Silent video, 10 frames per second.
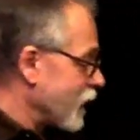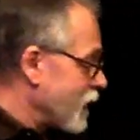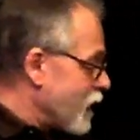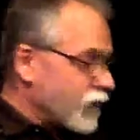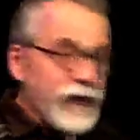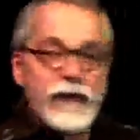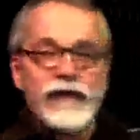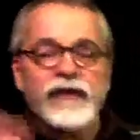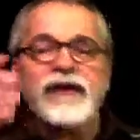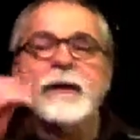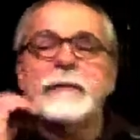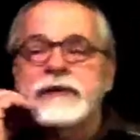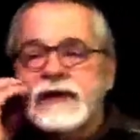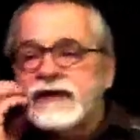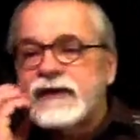So here's just a couple
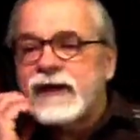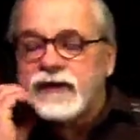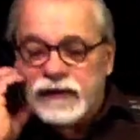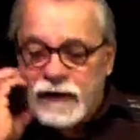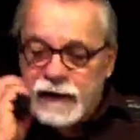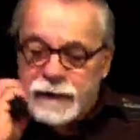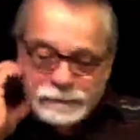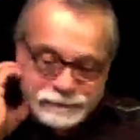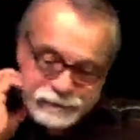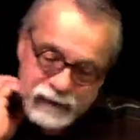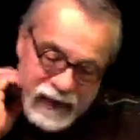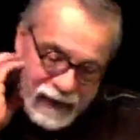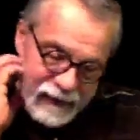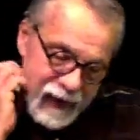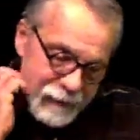licks to get started.
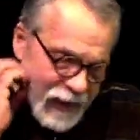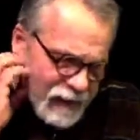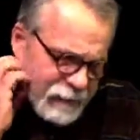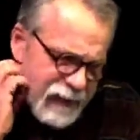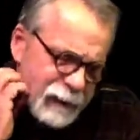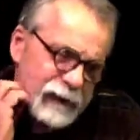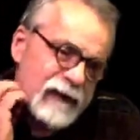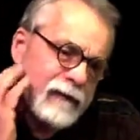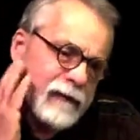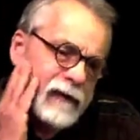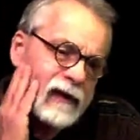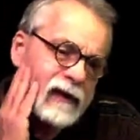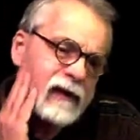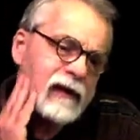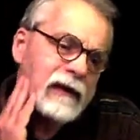And I'm not a big believer
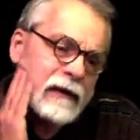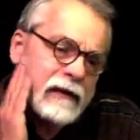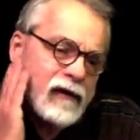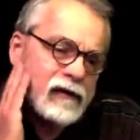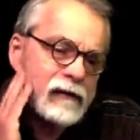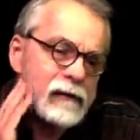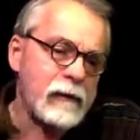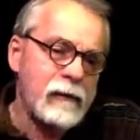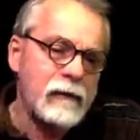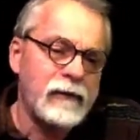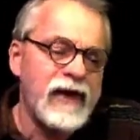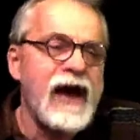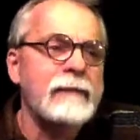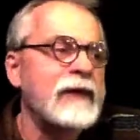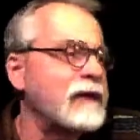in just
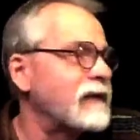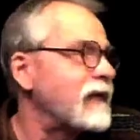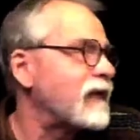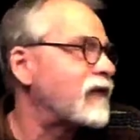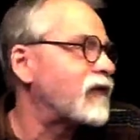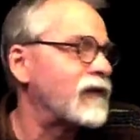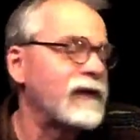copying licks